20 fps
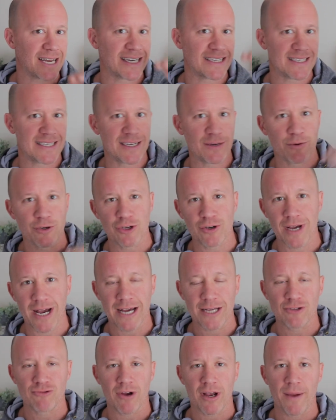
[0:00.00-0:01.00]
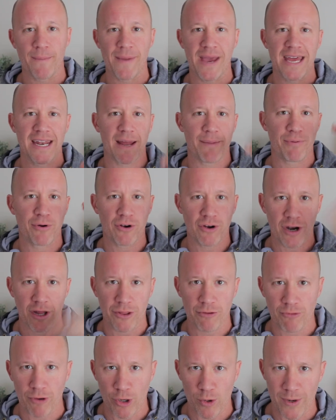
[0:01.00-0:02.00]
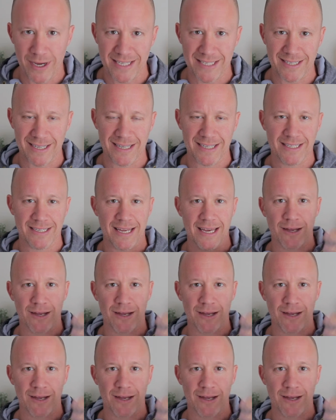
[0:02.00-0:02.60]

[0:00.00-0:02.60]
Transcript: I see what you guys recommend, I put it on the request list,